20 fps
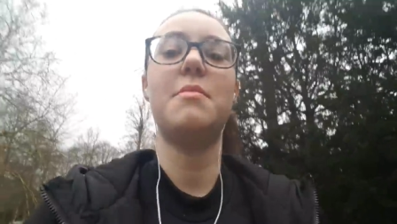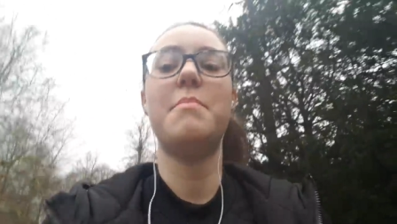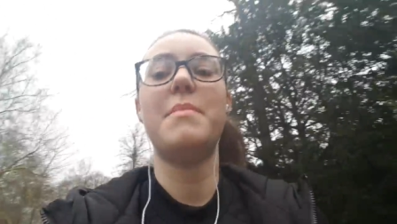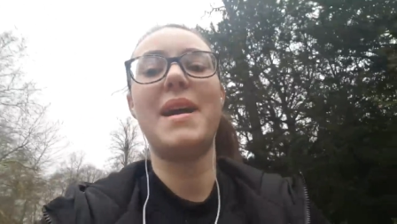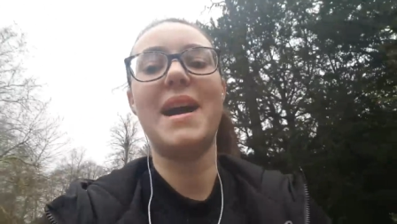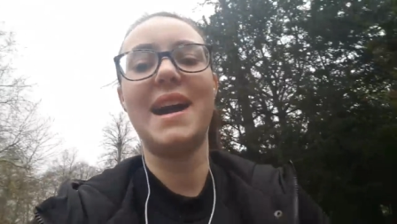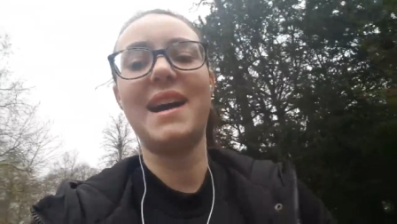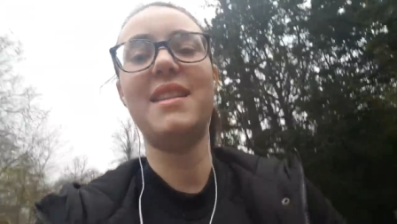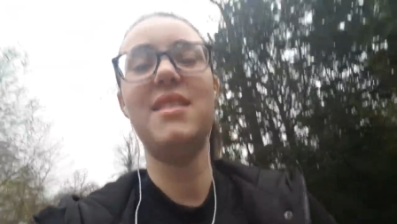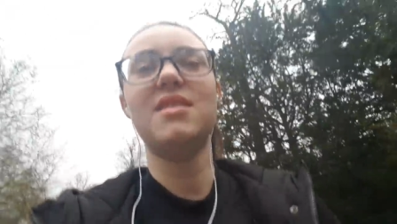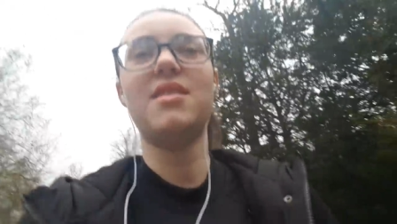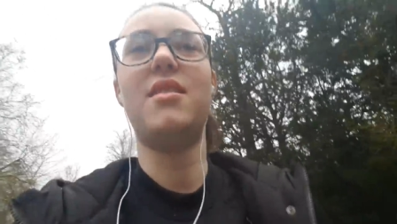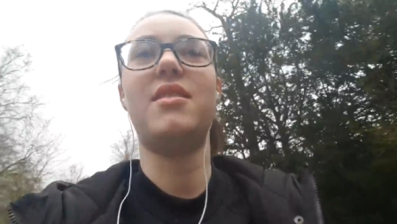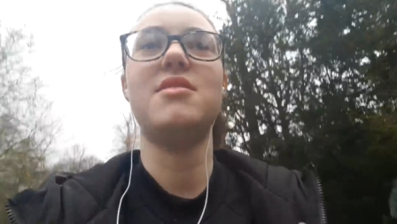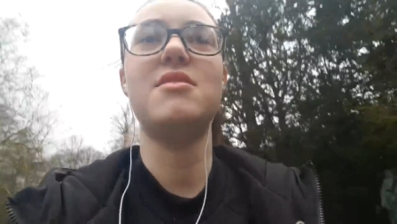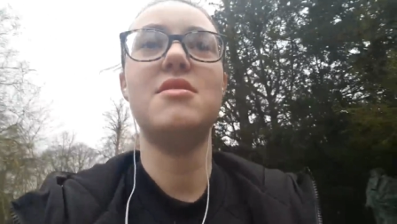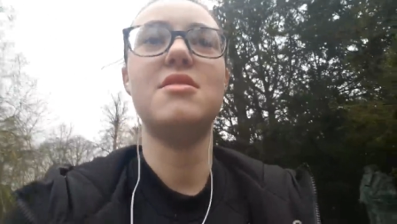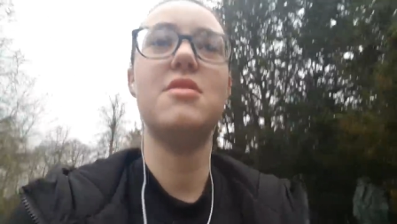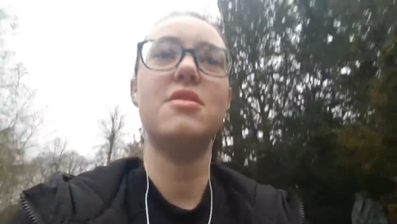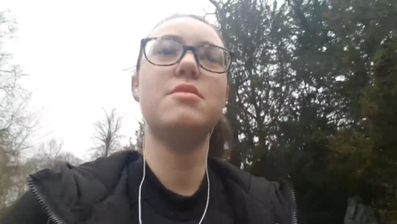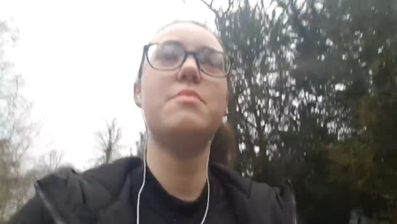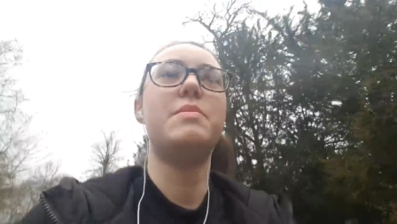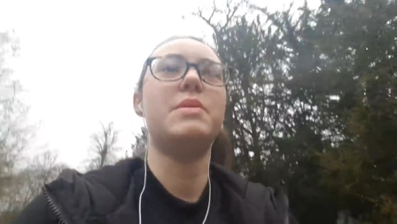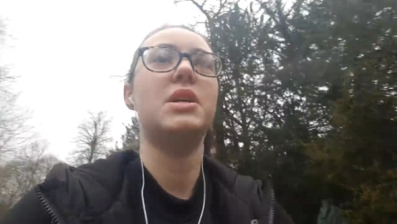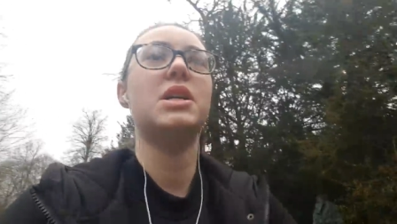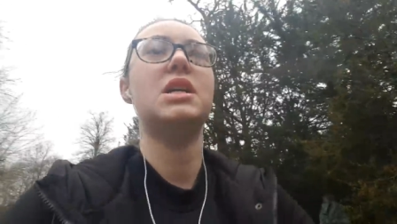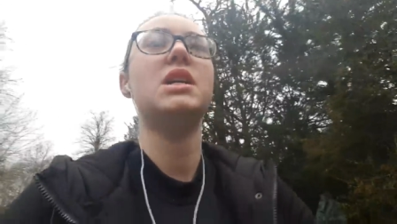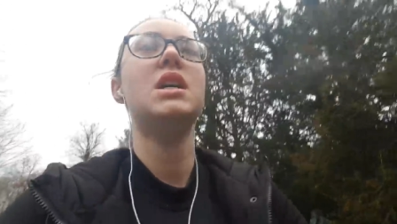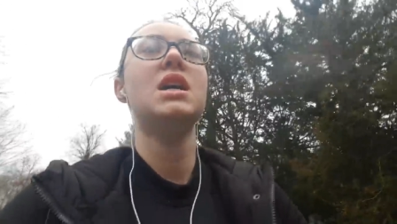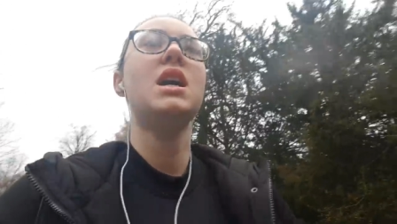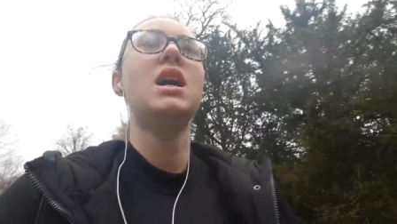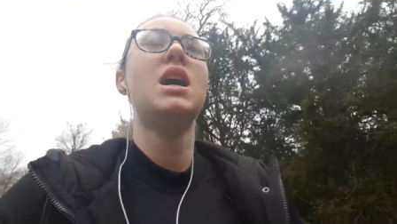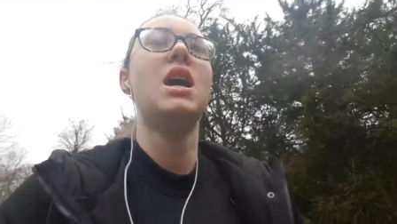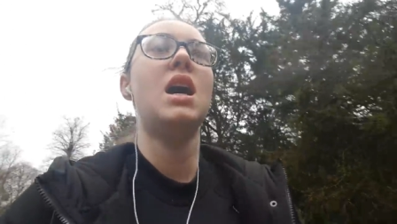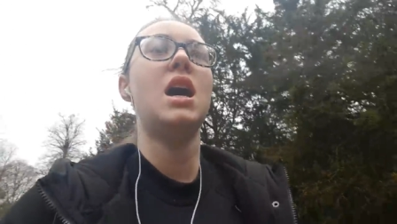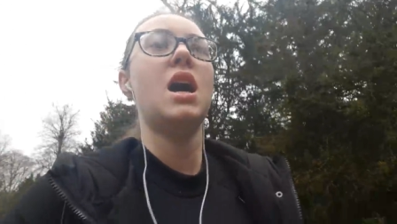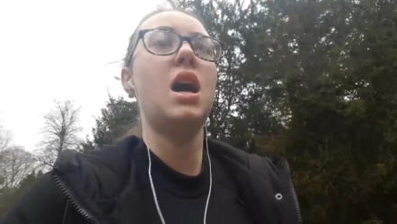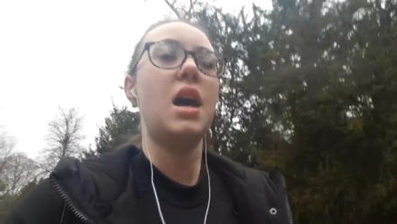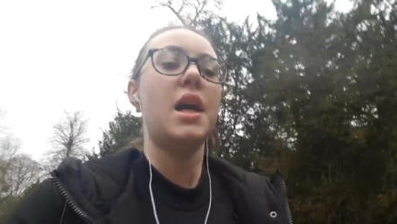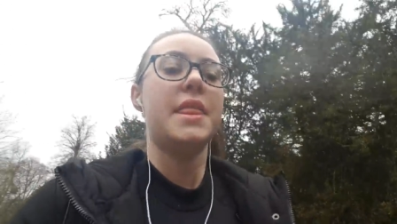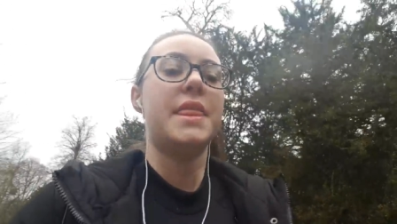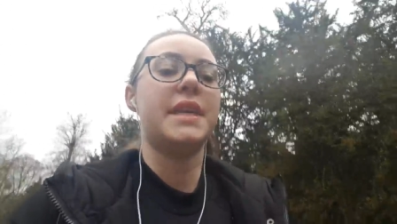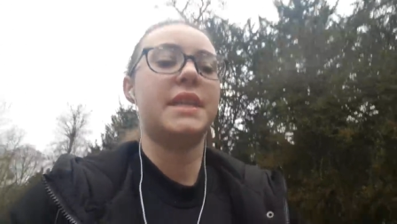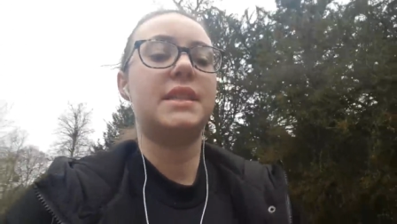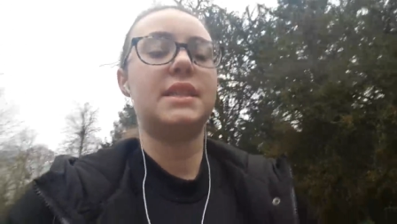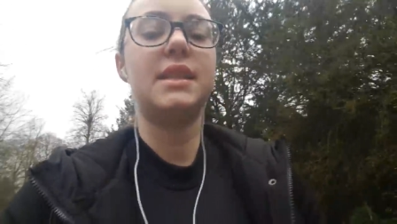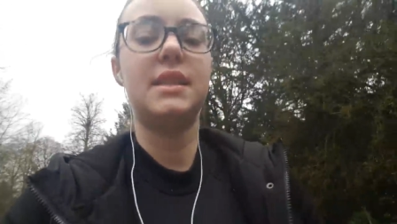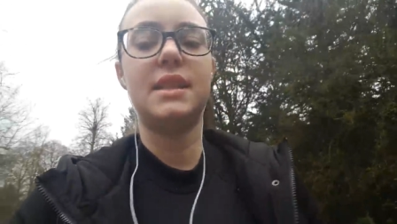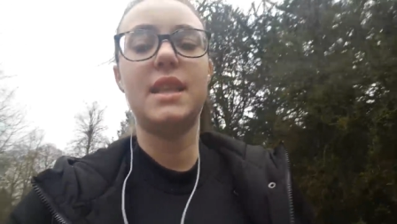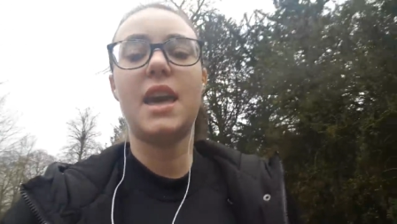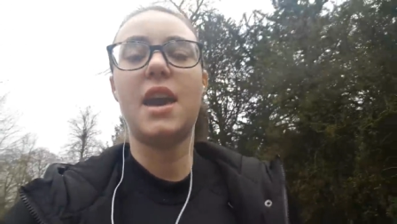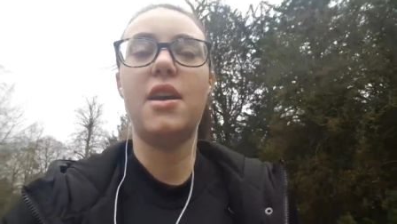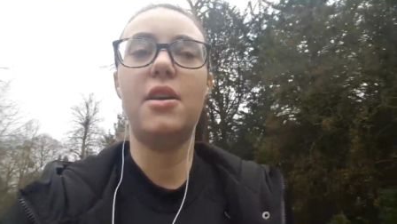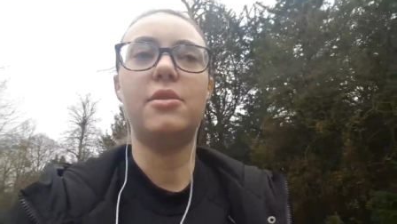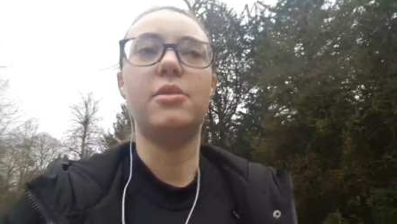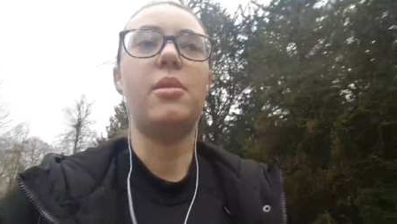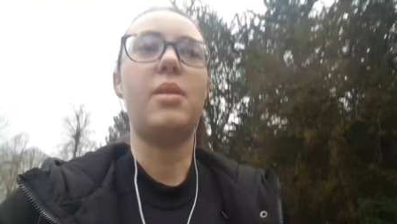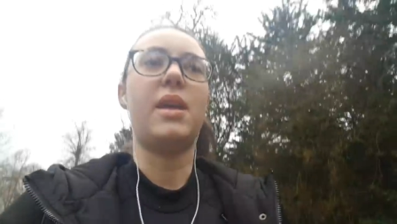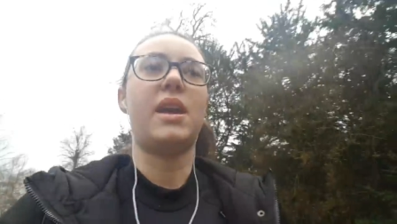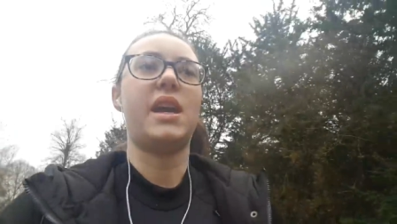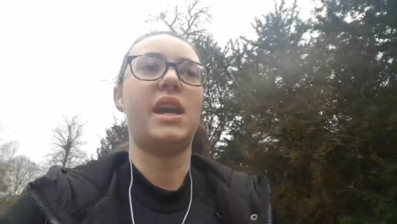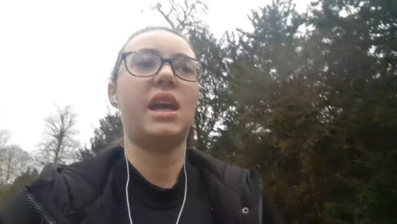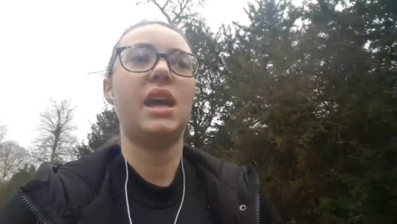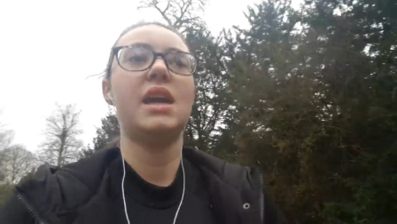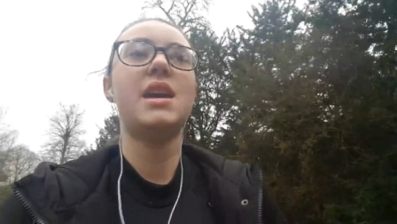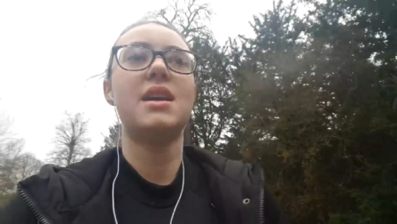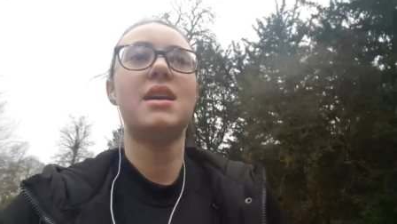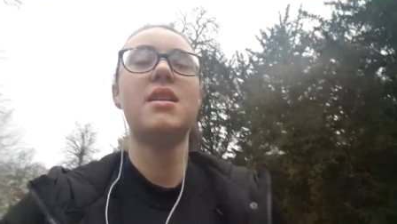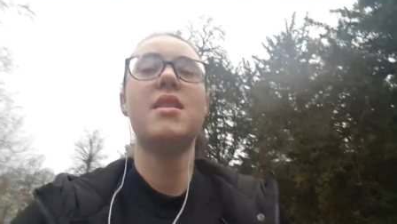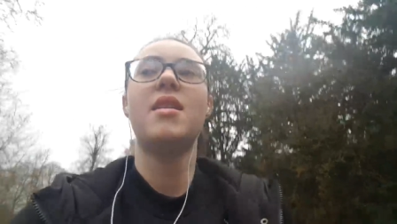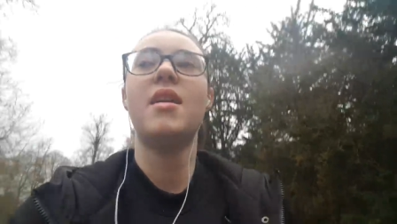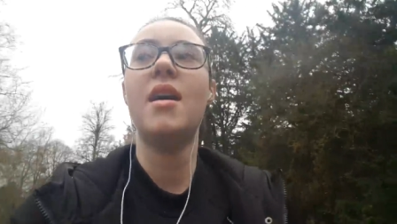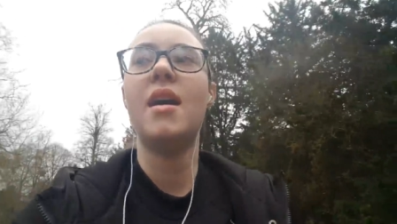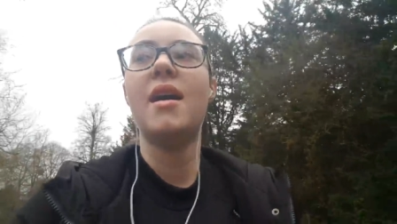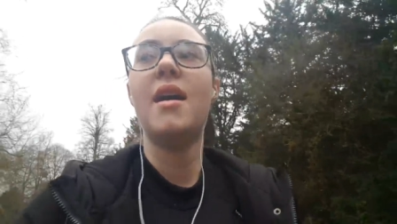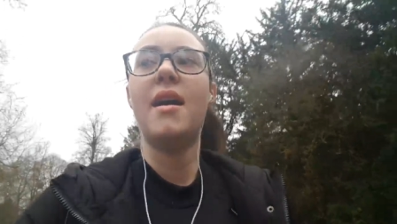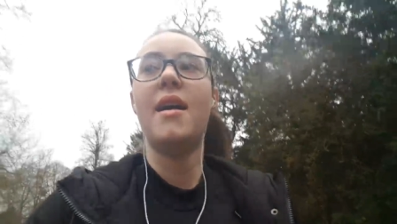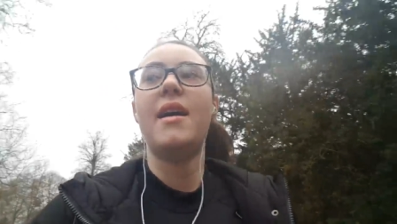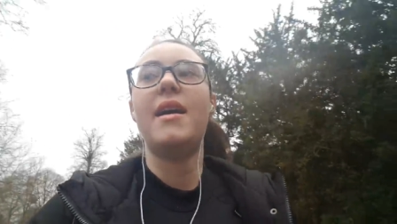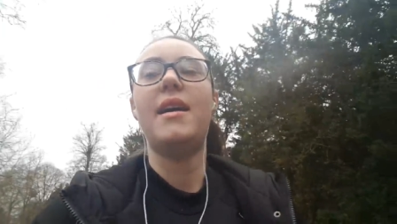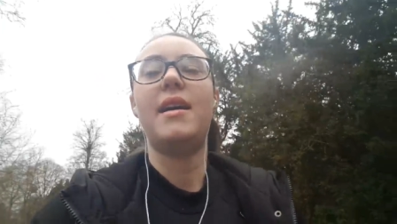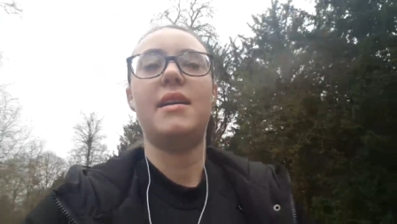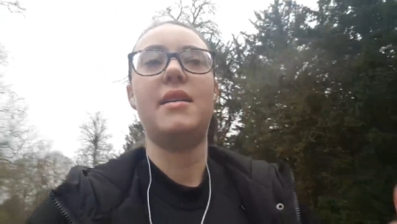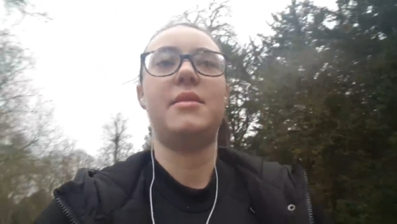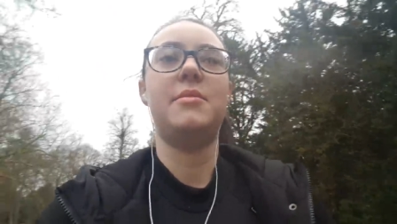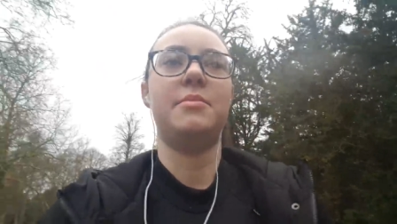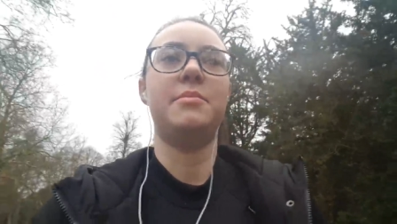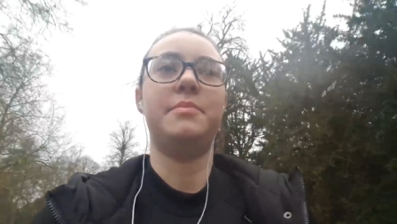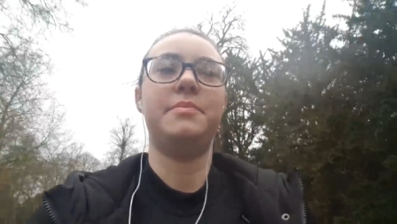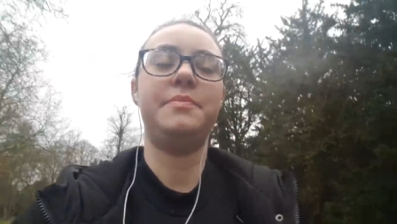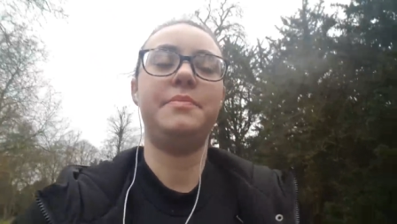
a man, I know, but this is the only um